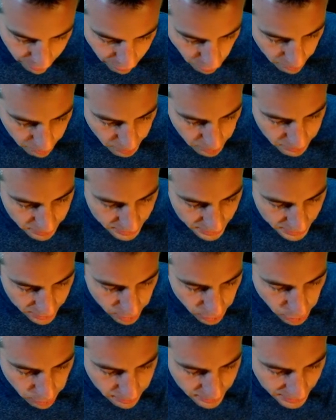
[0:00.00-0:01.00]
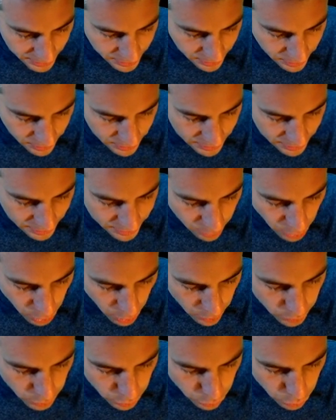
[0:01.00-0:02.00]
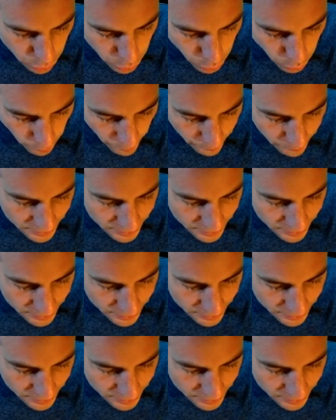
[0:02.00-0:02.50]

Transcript: for implementing the domain that allows you to query